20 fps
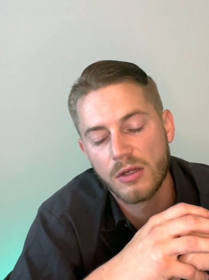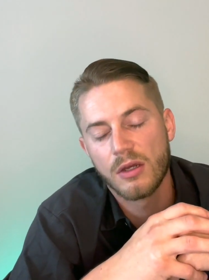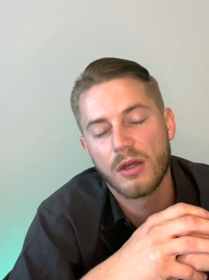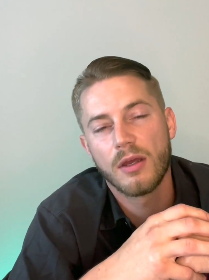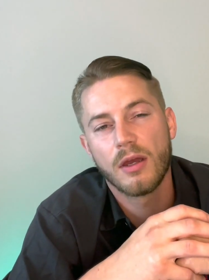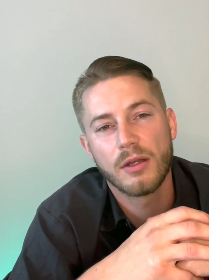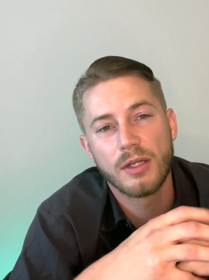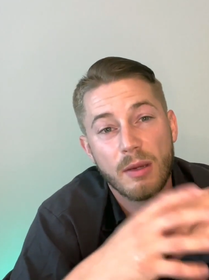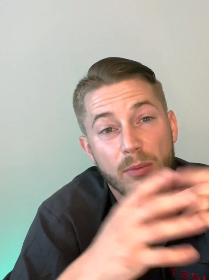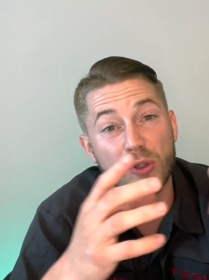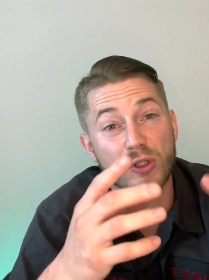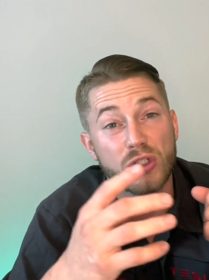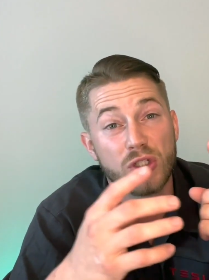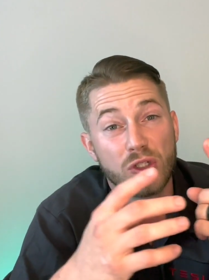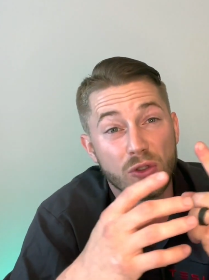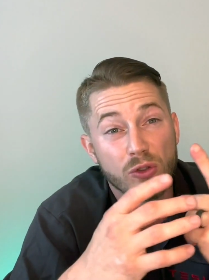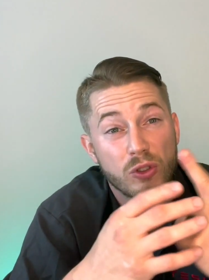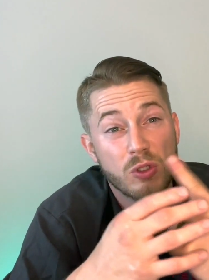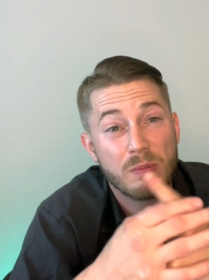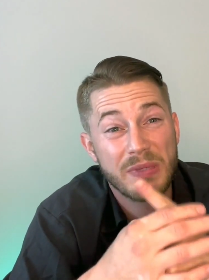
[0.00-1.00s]
Number
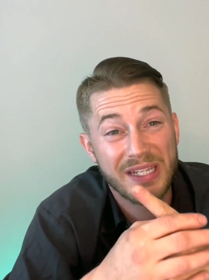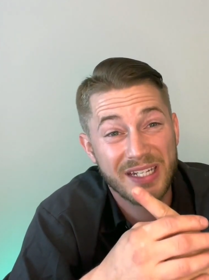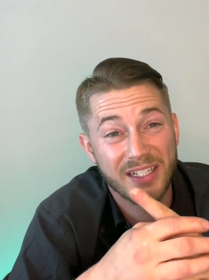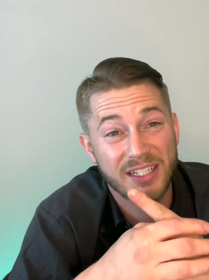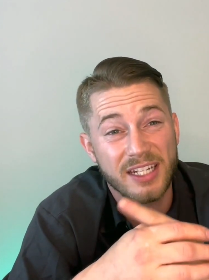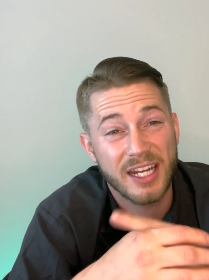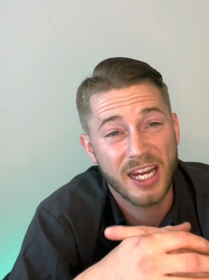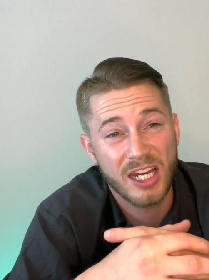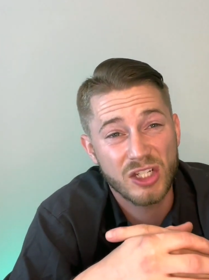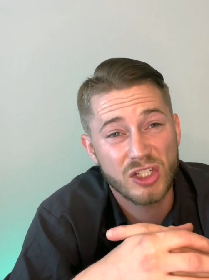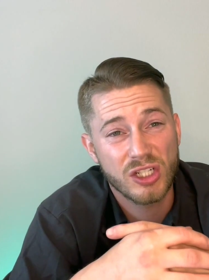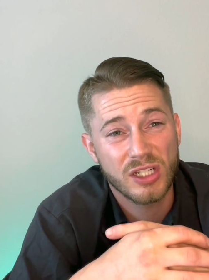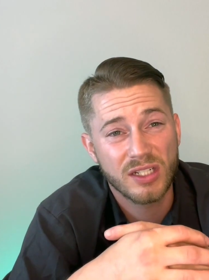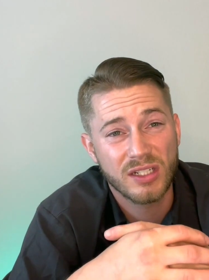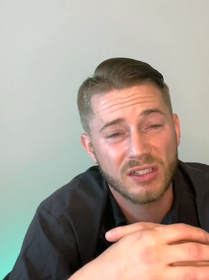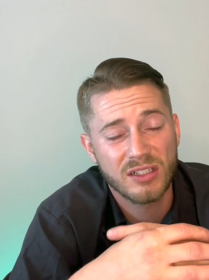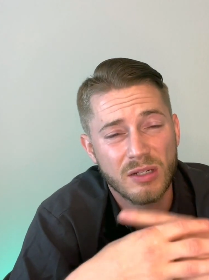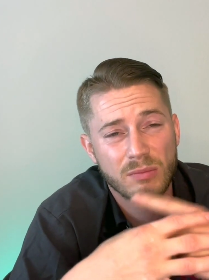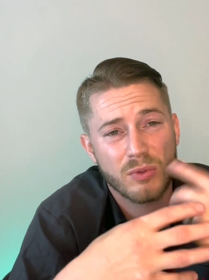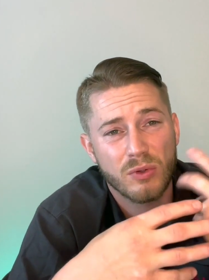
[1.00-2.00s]
two, to be
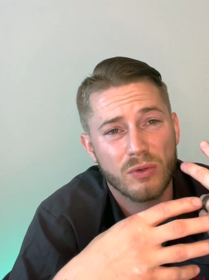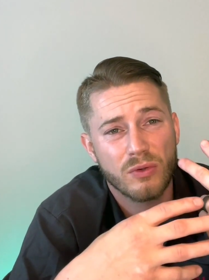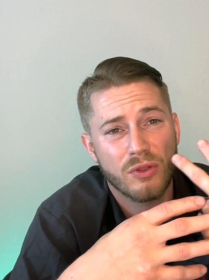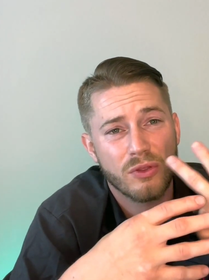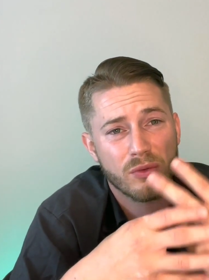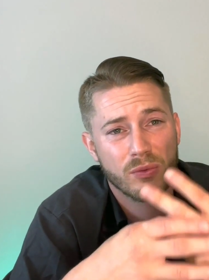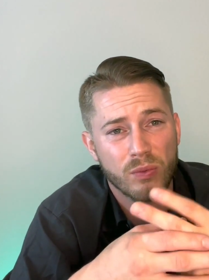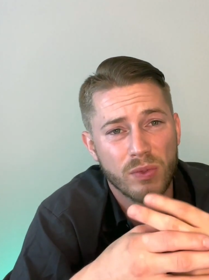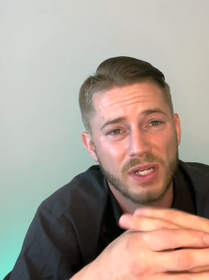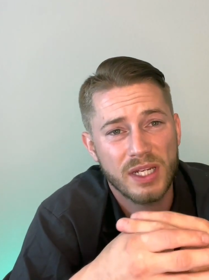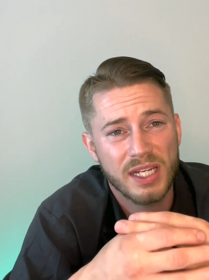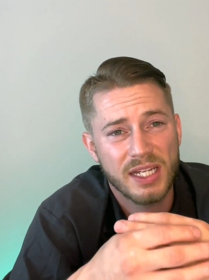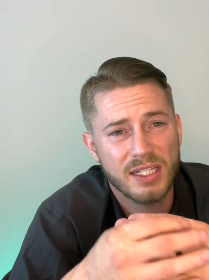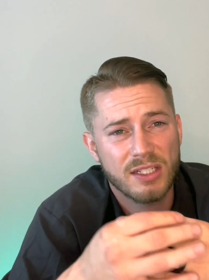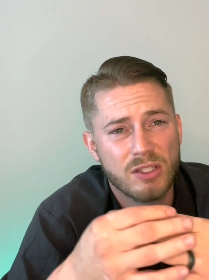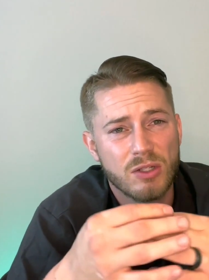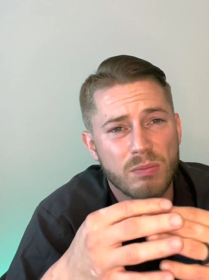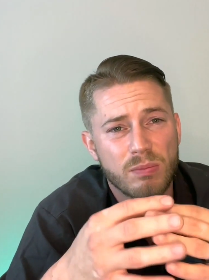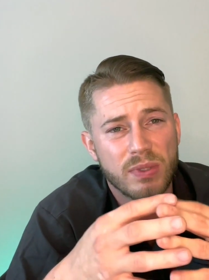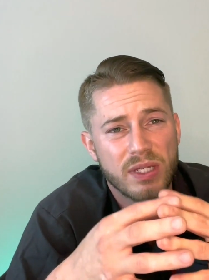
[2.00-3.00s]
engaging. Number three,
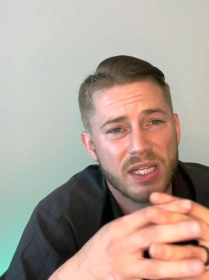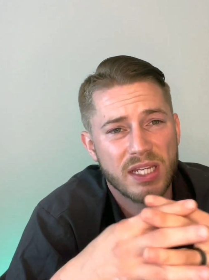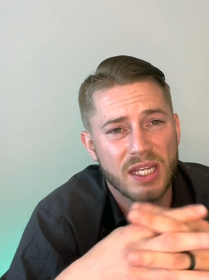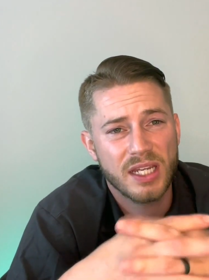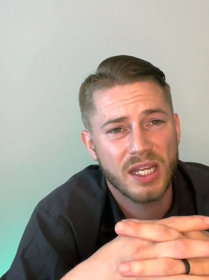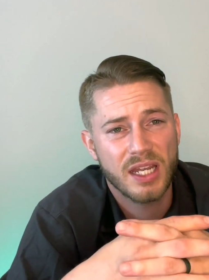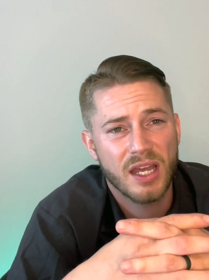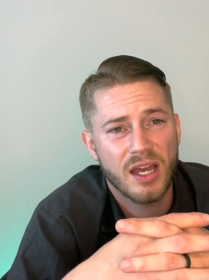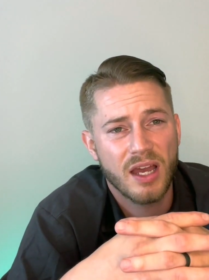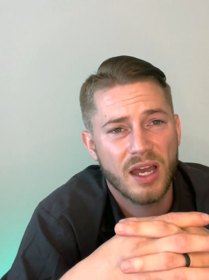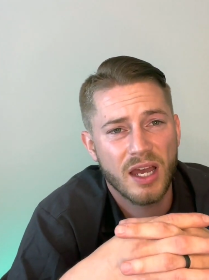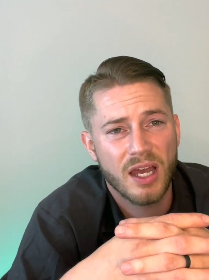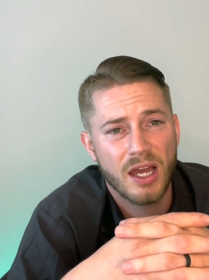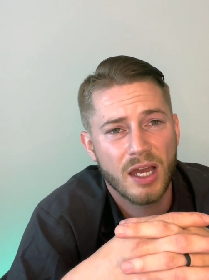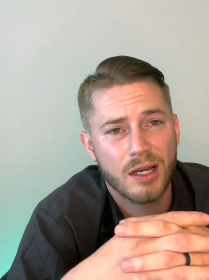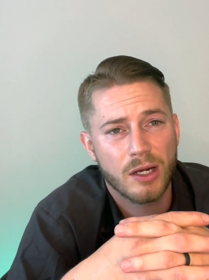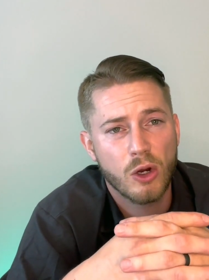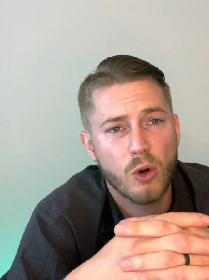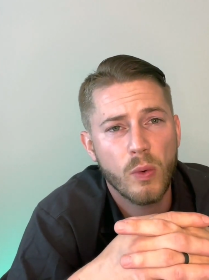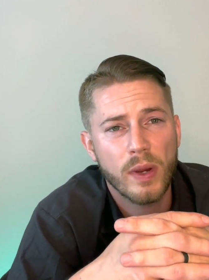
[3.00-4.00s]
to be
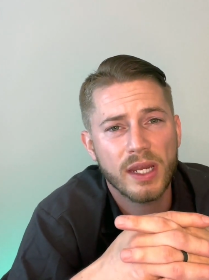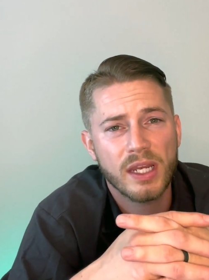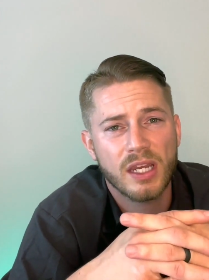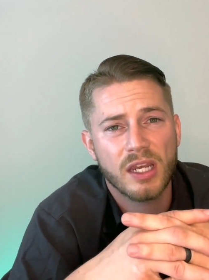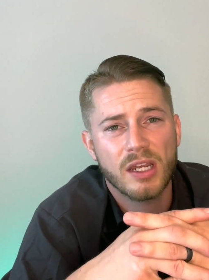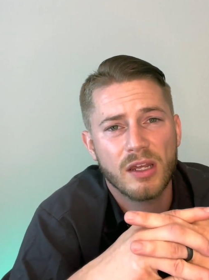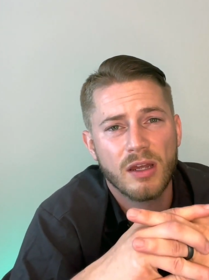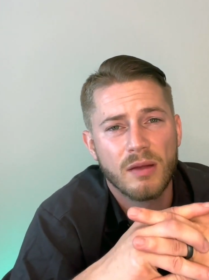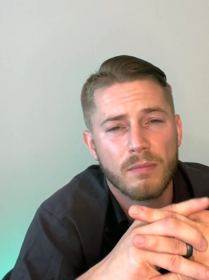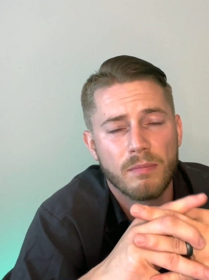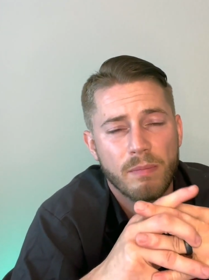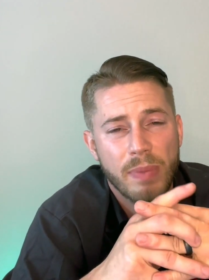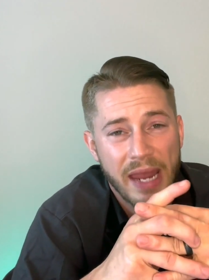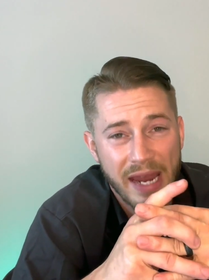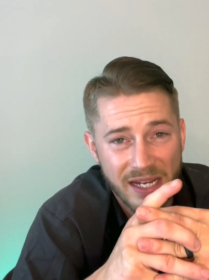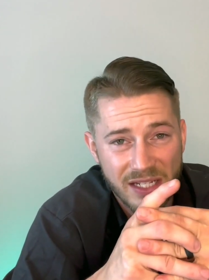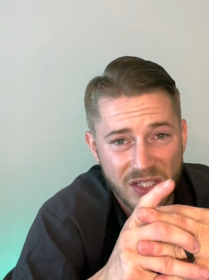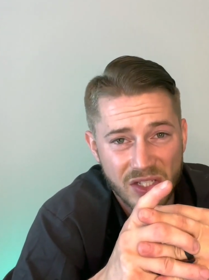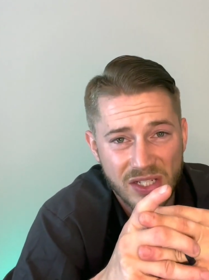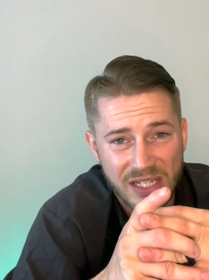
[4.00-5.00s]
quick
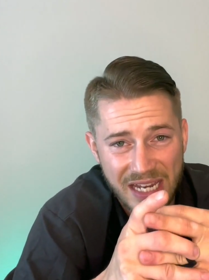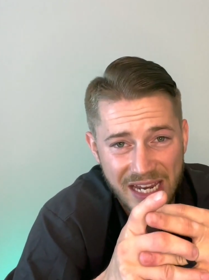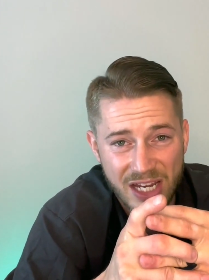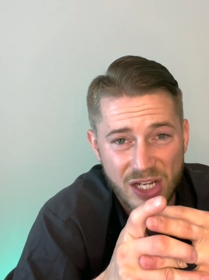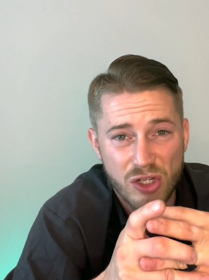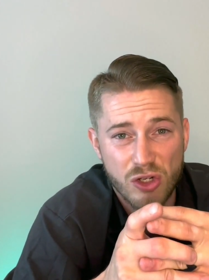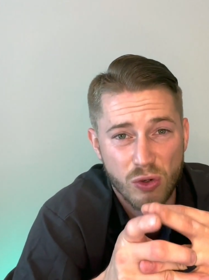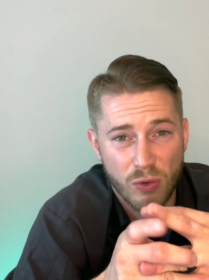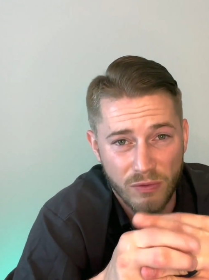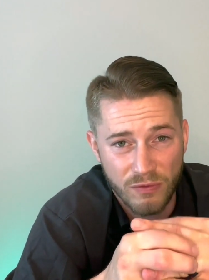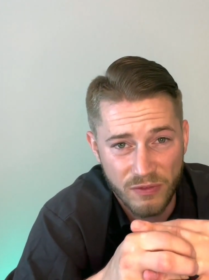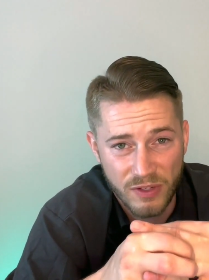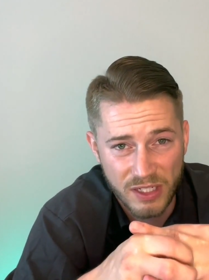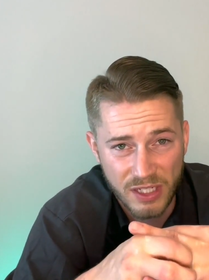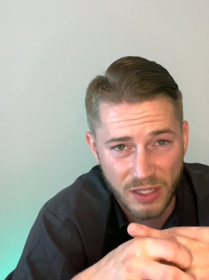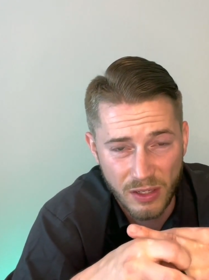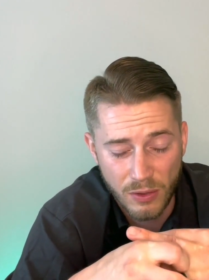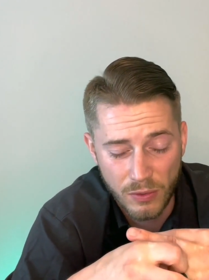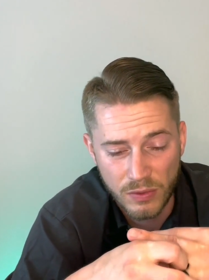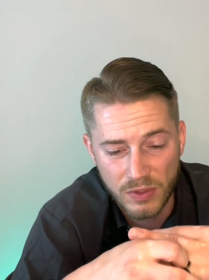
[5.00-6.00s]
paced in your
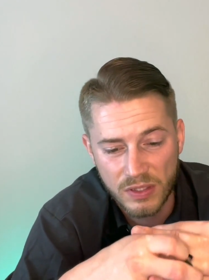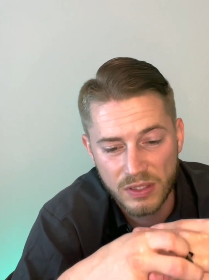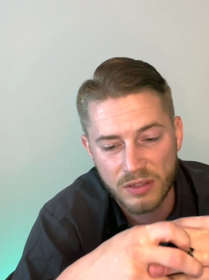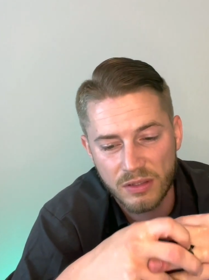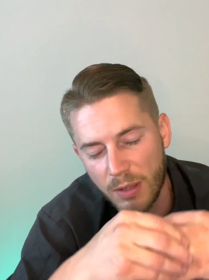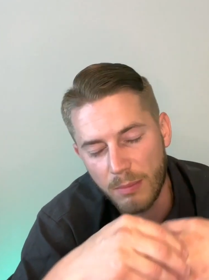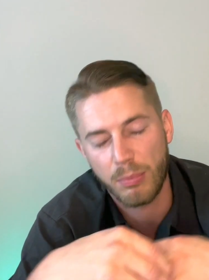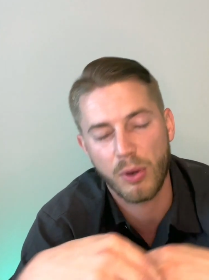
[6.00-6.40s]
videos,